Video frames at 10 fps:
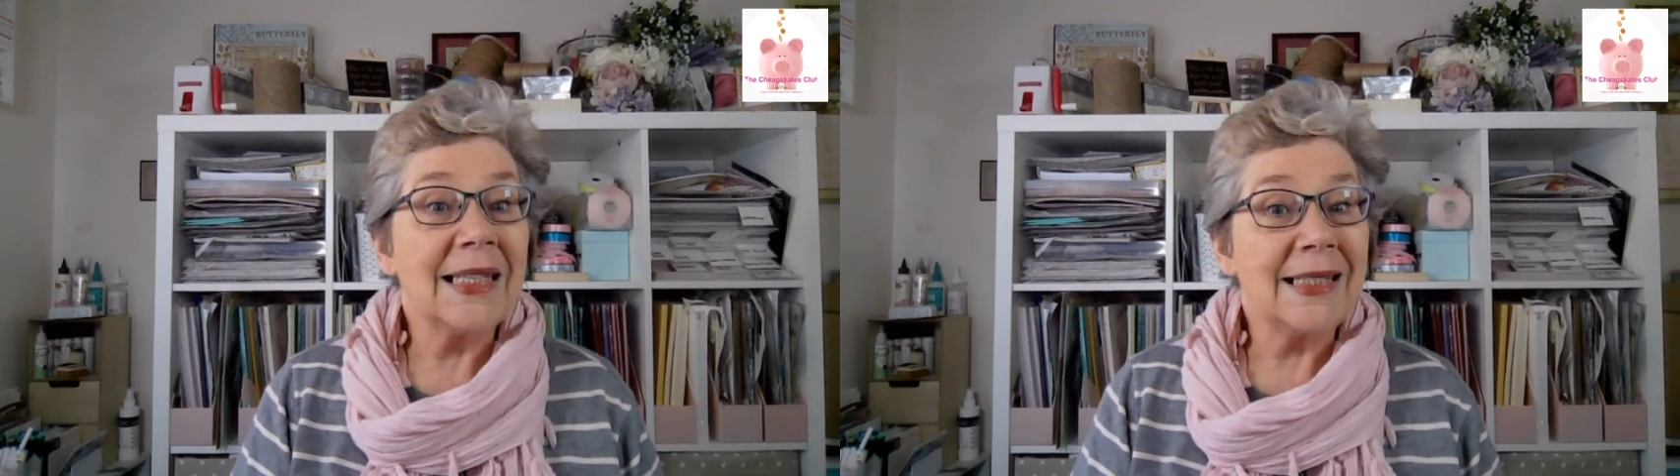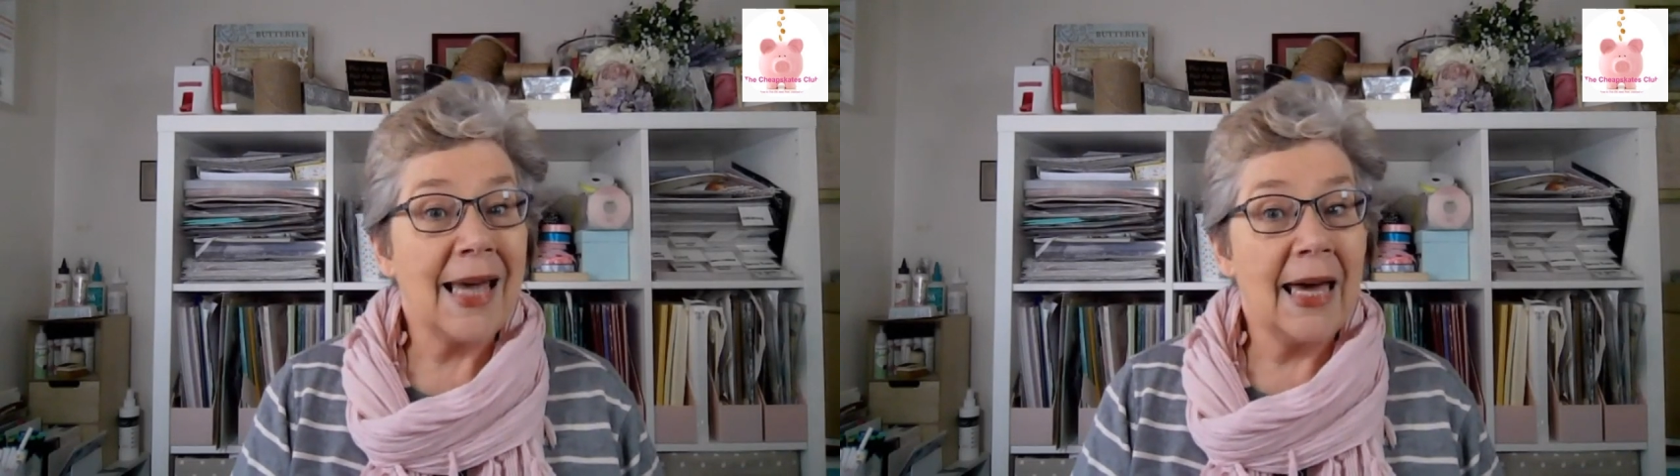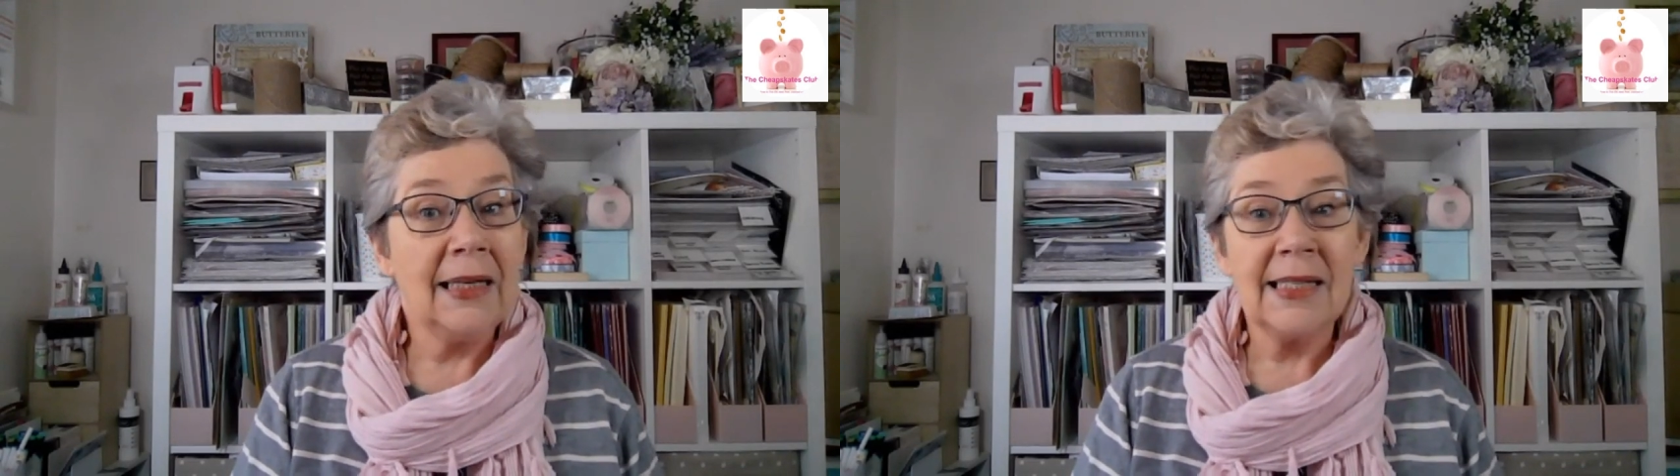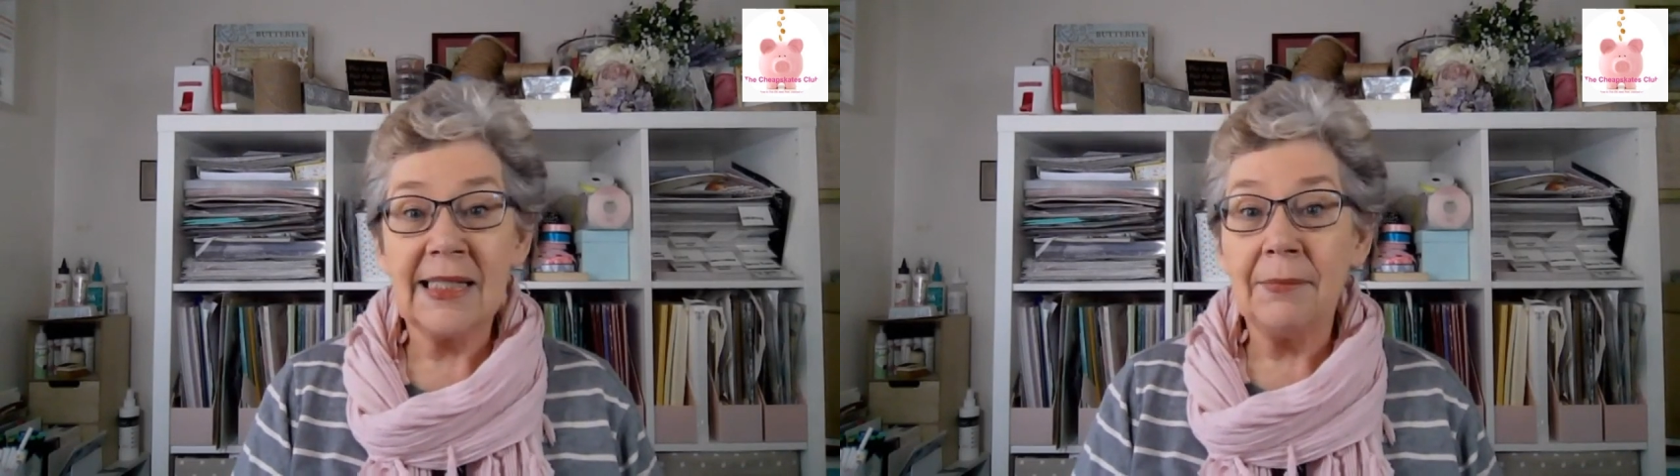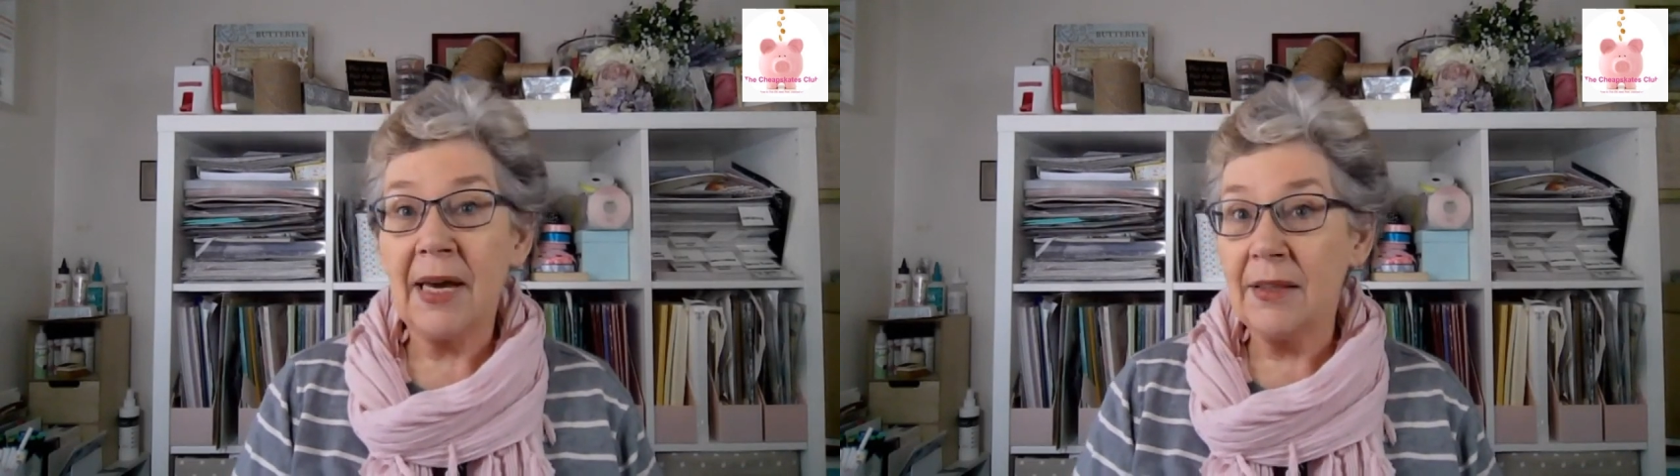sale at
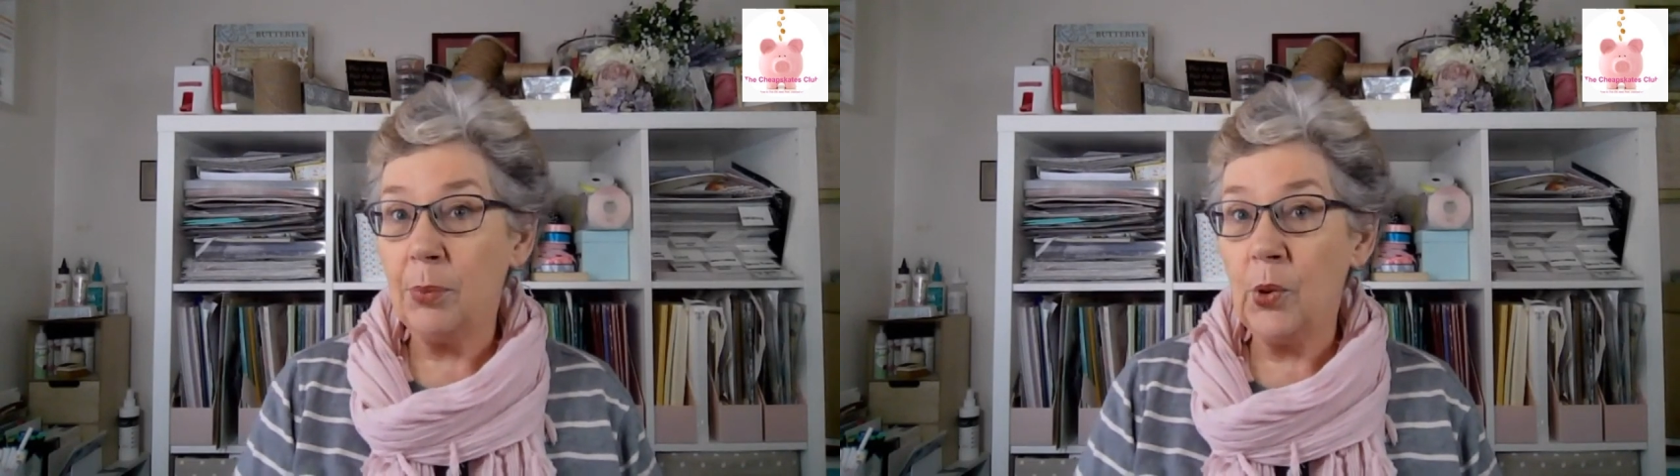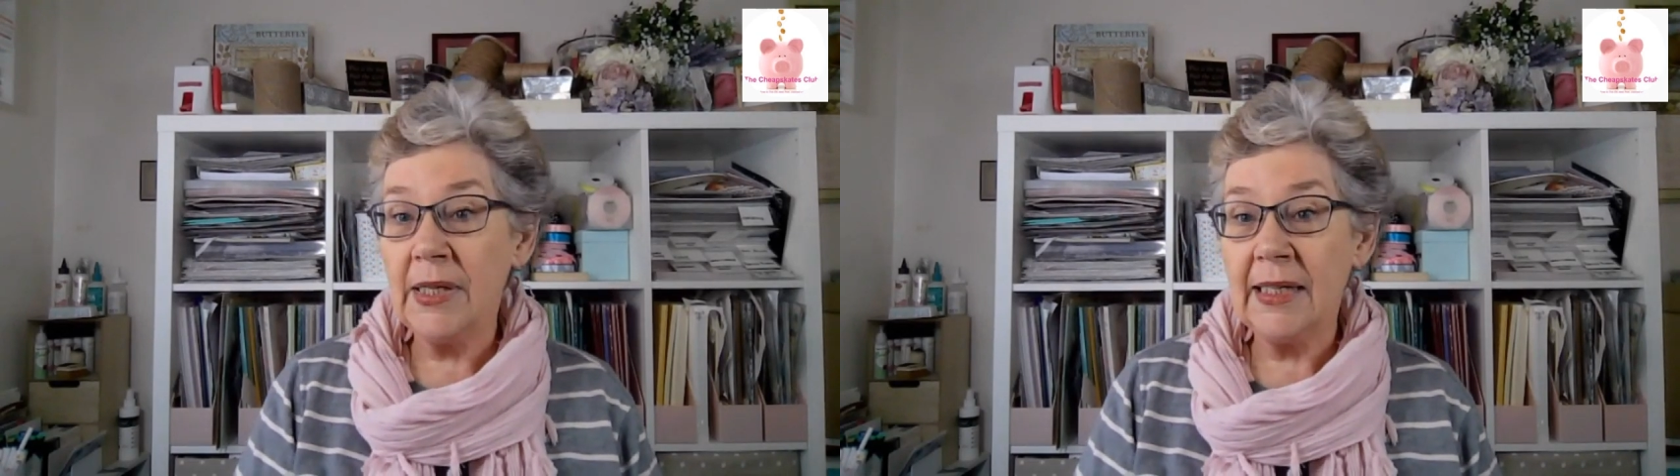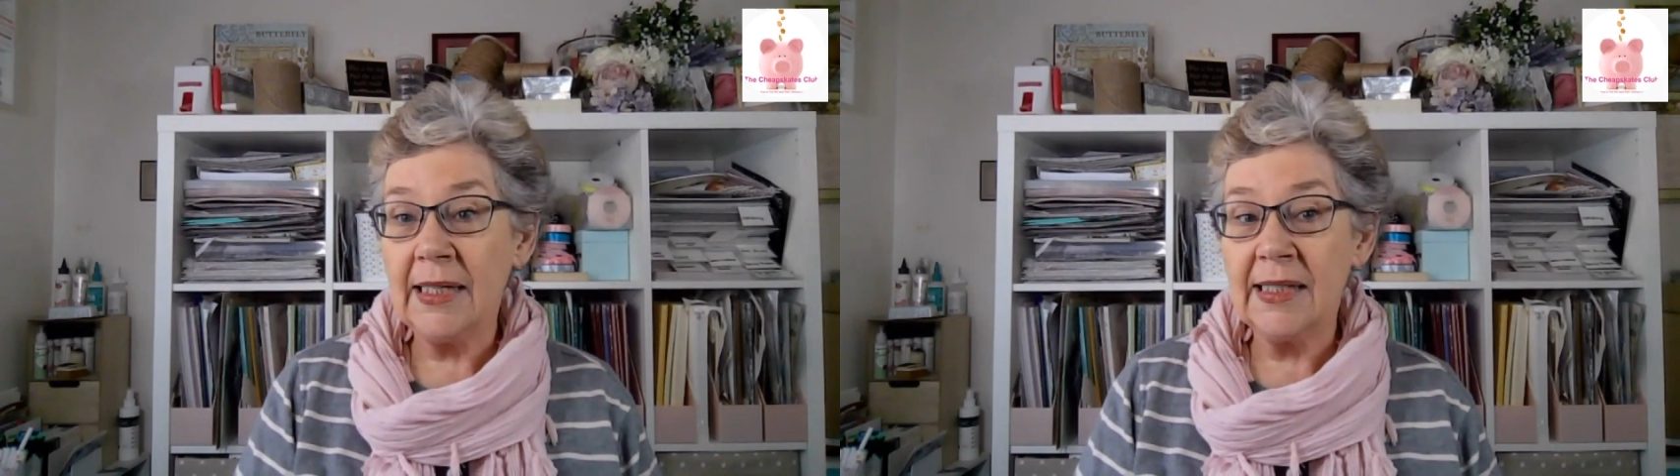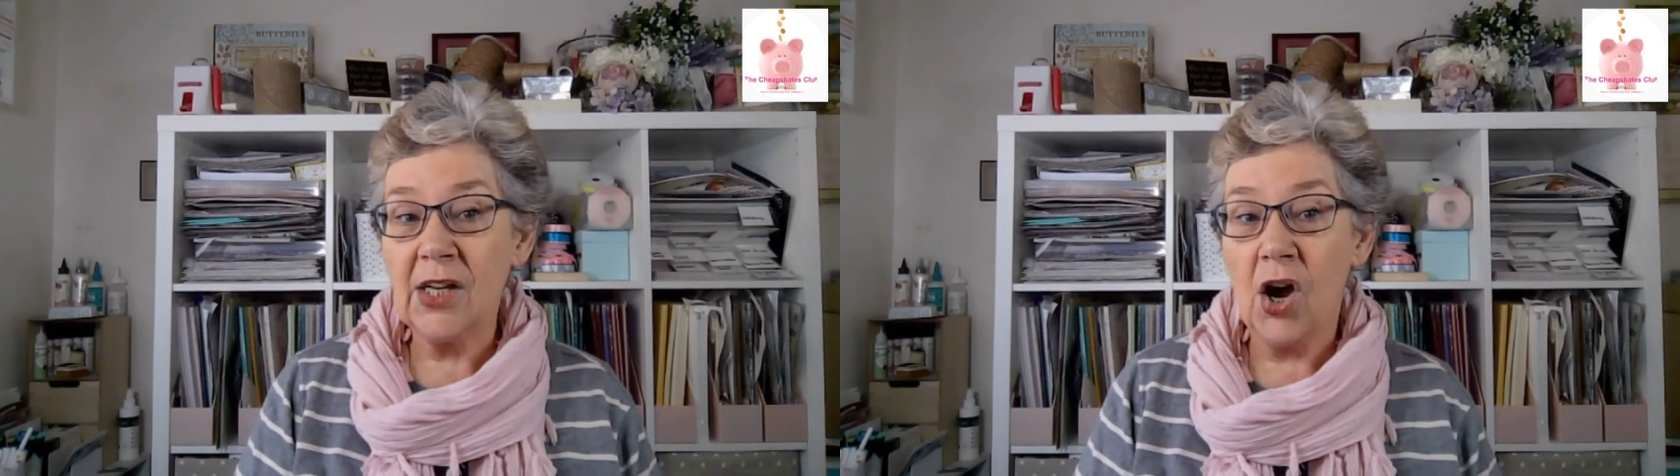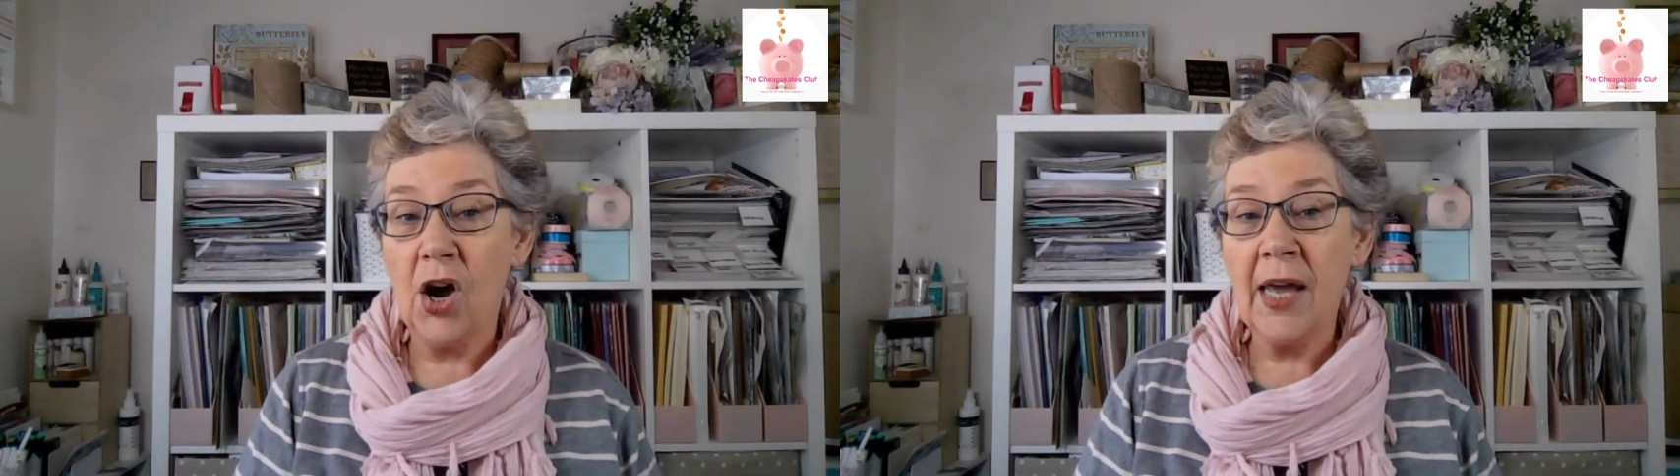some other point in
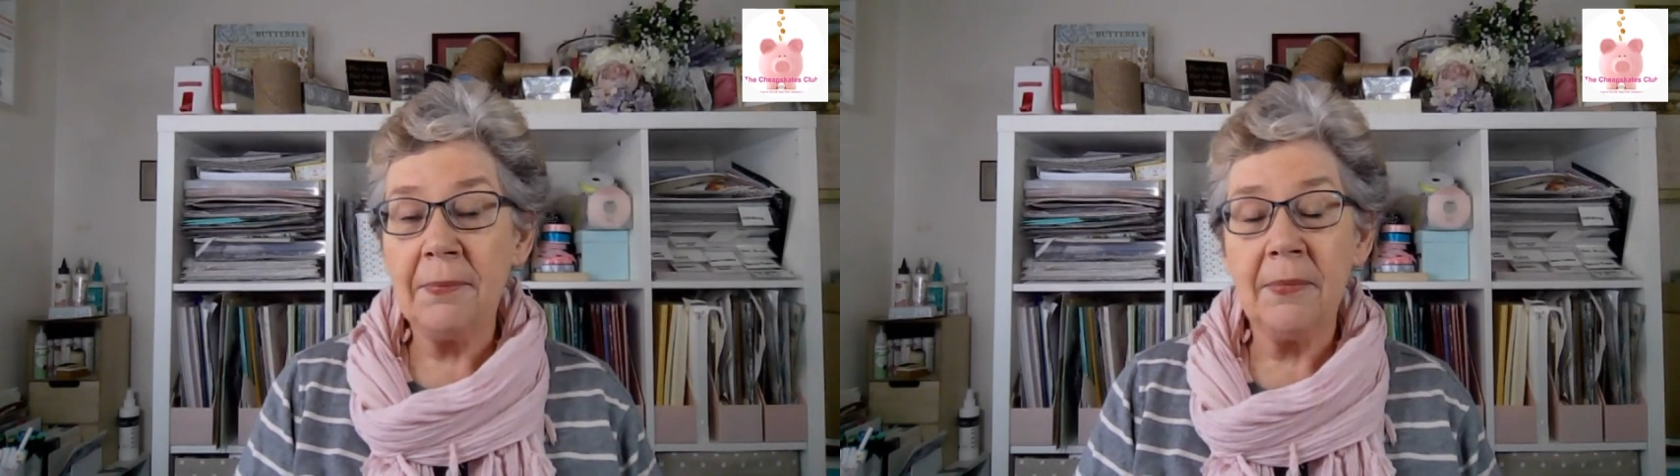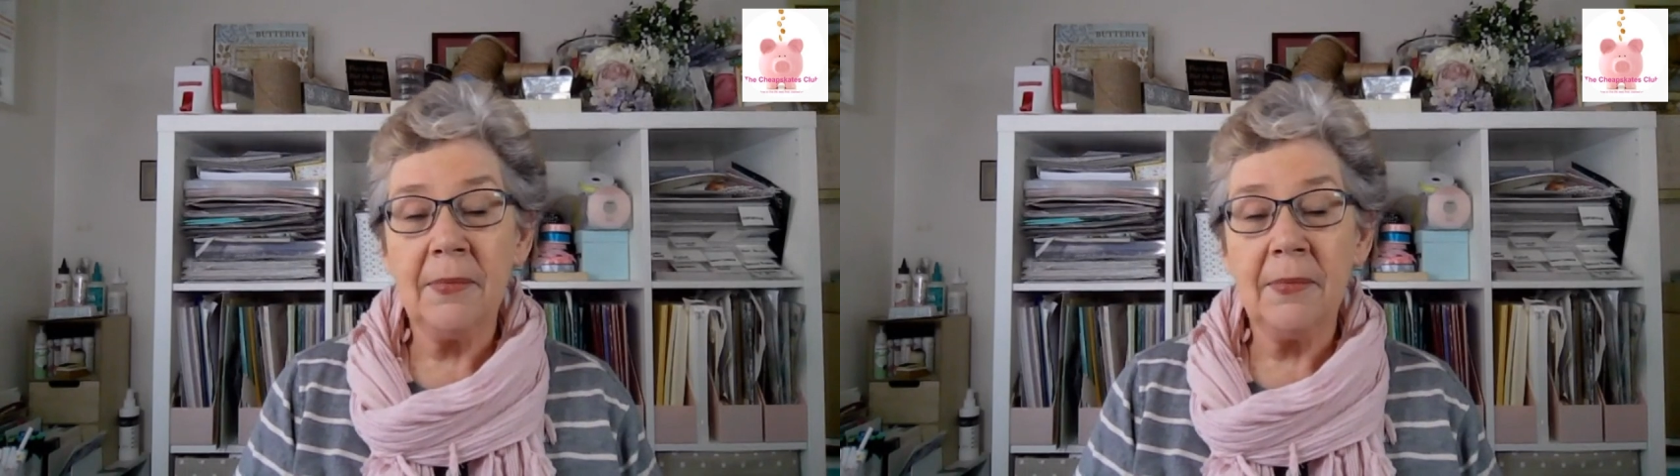time?